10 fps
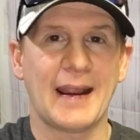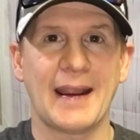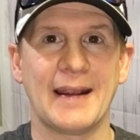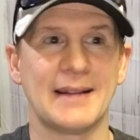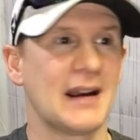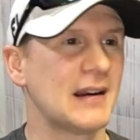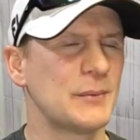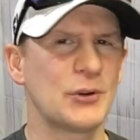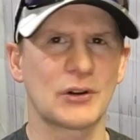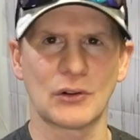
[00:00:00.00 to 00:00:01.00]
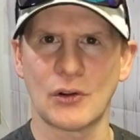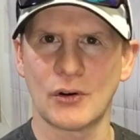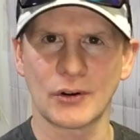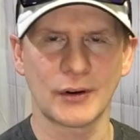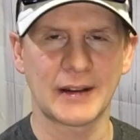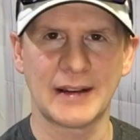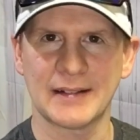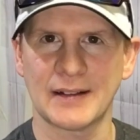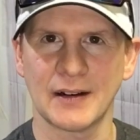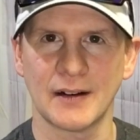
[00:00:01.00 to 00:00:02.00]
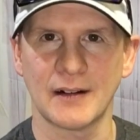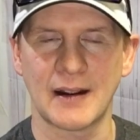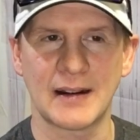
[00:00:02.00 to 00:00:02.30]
and the item took longer to get there